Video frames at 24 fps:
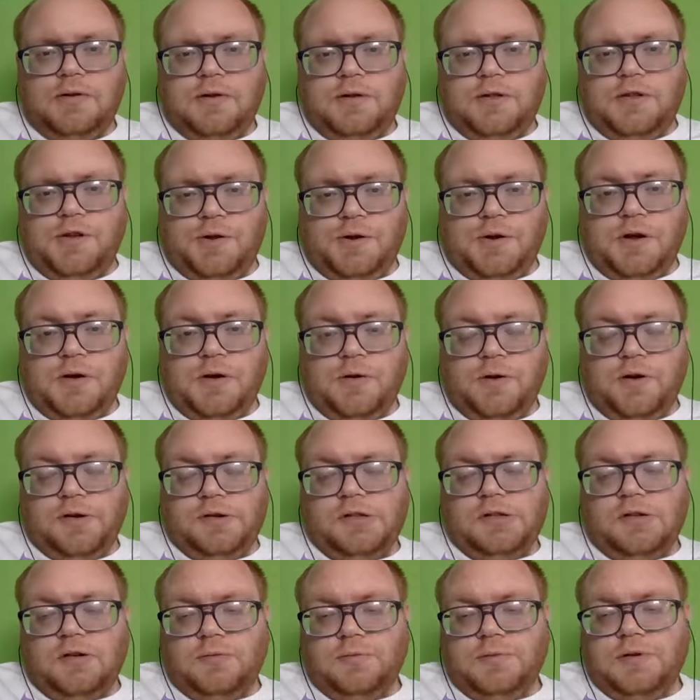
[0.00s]
you're
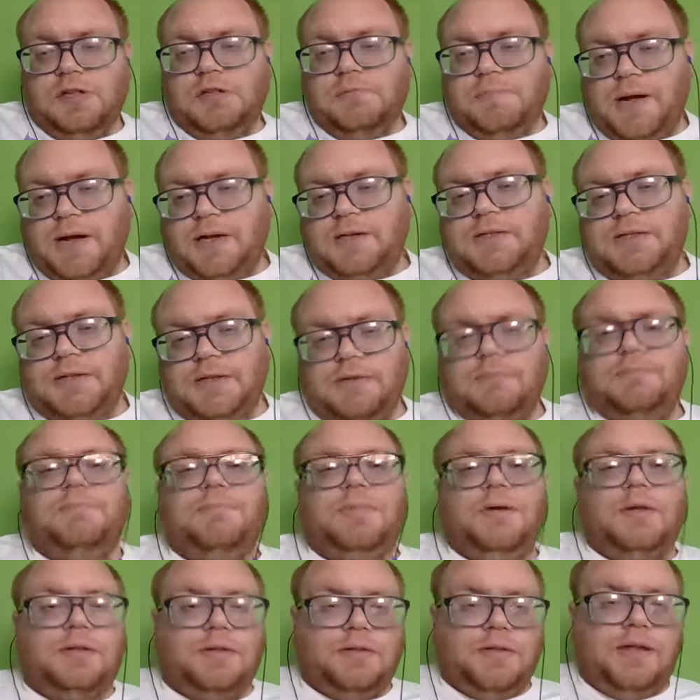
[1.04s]
still respected,
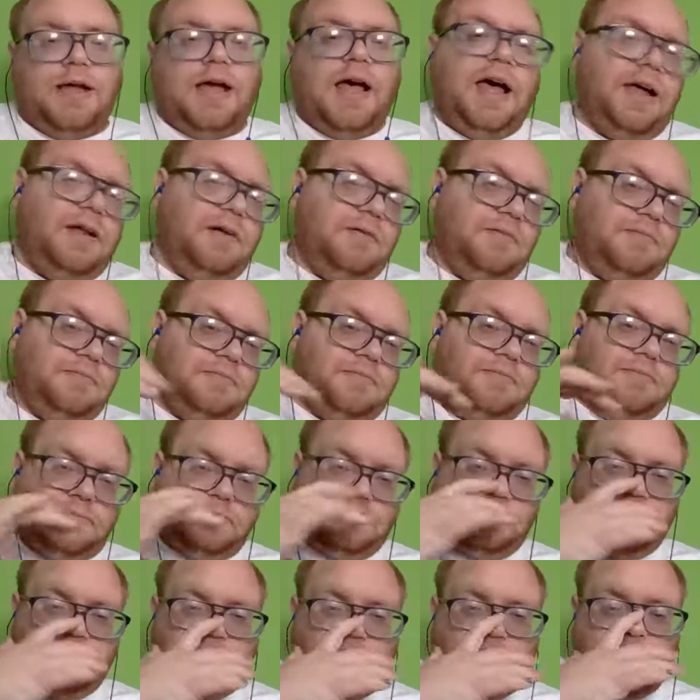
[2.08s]
but that
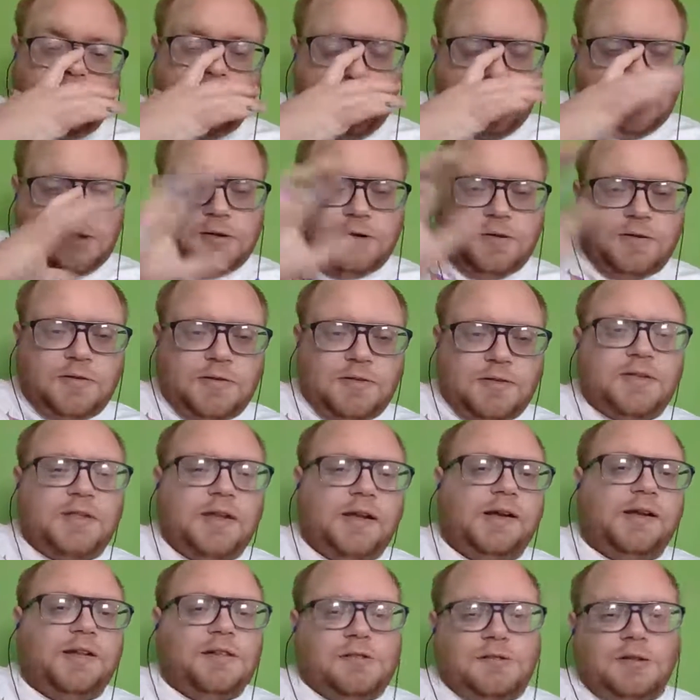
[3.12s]
there are certain
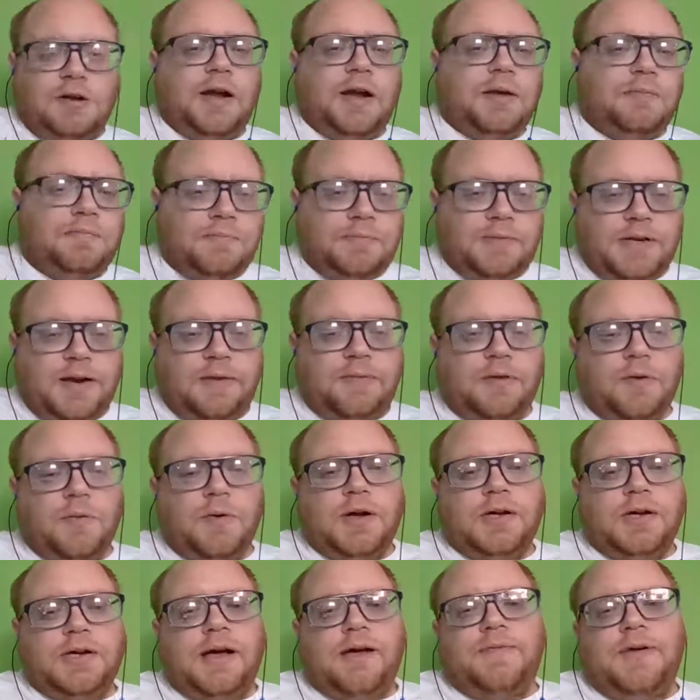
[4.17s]
things that I definitely
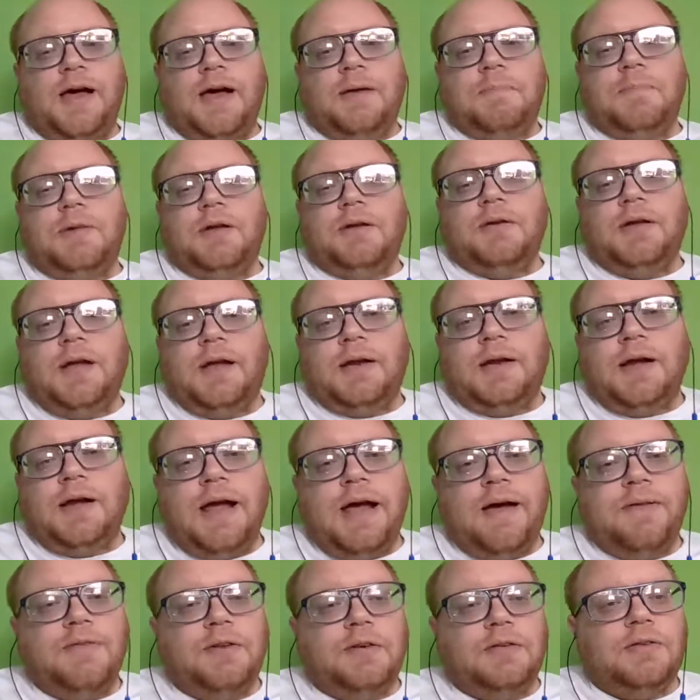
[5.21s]
want to have happen, and I
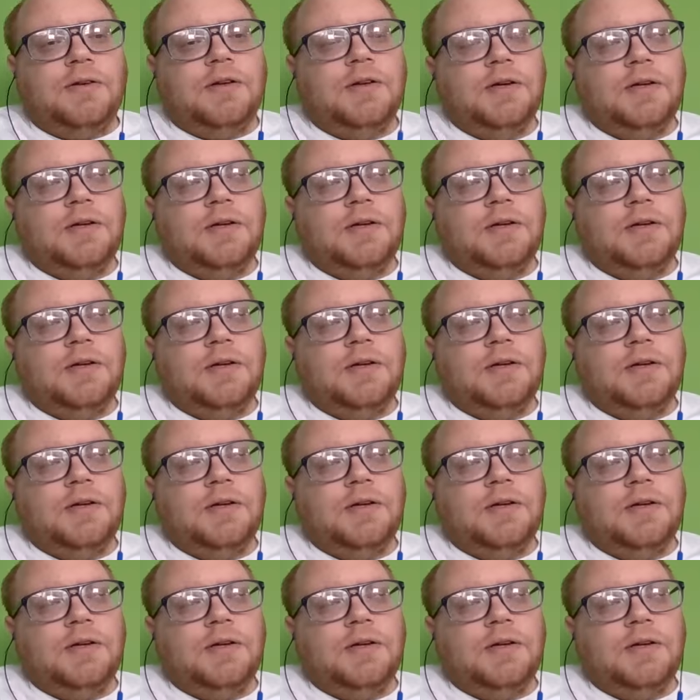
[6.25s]
haven't